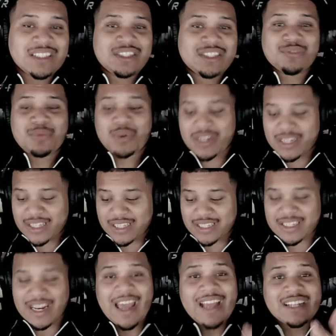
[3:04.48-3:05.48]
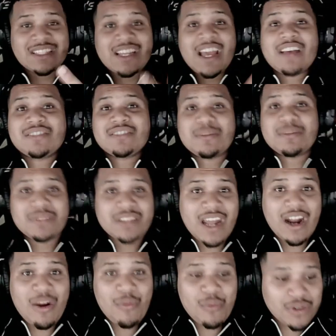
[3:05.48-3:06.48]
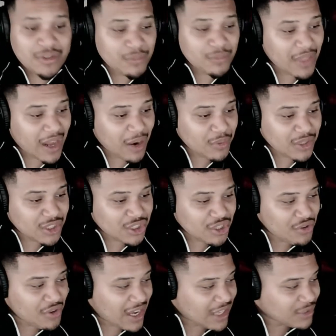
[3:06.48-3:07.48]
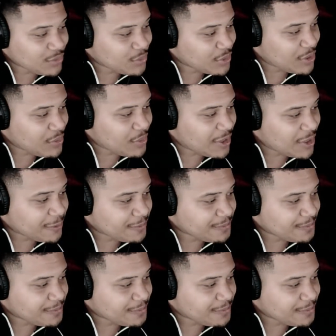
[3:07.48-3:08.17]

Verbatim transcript: is what it is. And I actually have something that I want to that I want to show you guys really quick